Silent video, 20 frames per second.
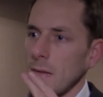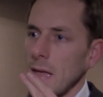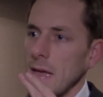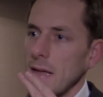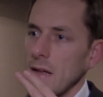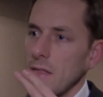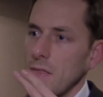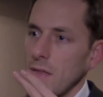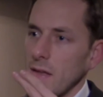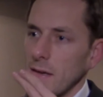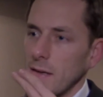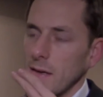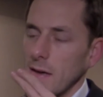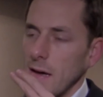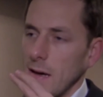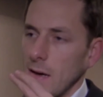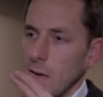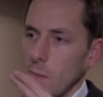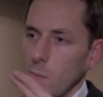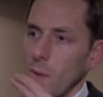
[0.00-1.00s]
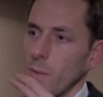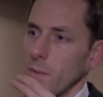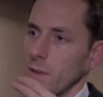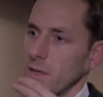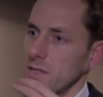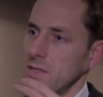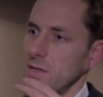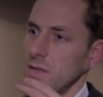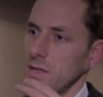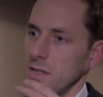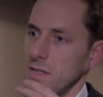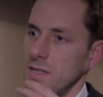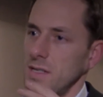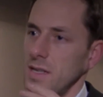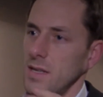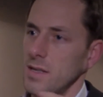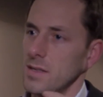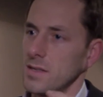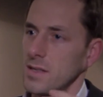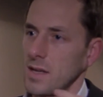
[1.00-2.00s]
And I think what we're going to start to
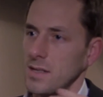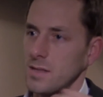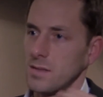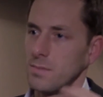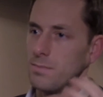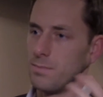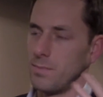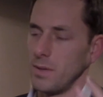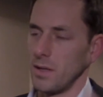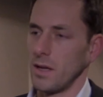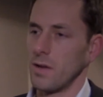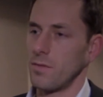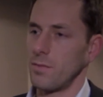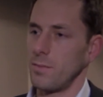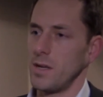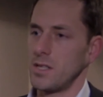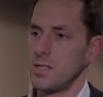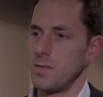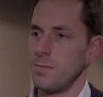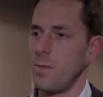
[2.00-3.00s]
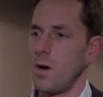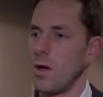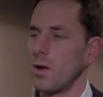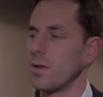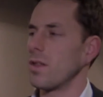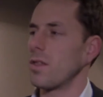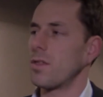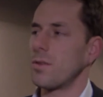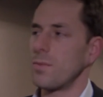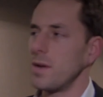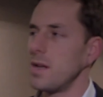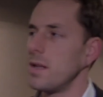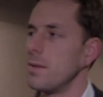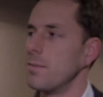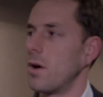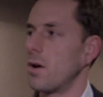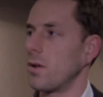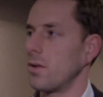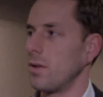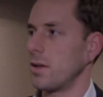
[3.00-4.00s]
see is, as building information modeling, 3D
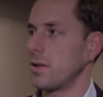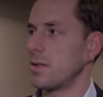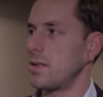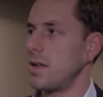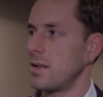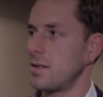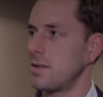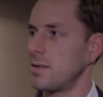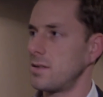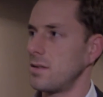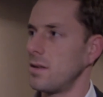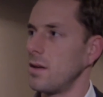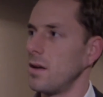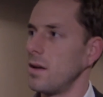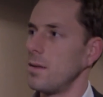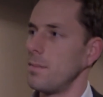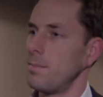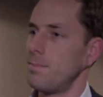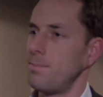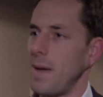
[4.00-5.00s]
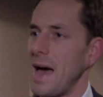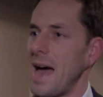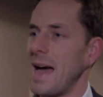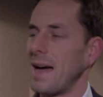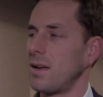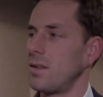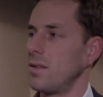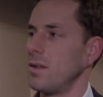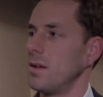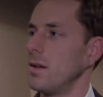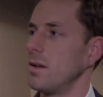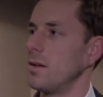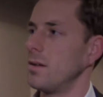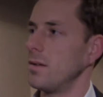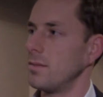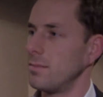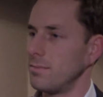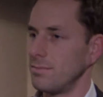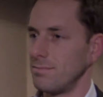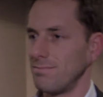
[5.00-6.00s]
modeling takes back
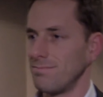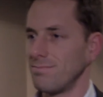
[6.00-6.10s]
the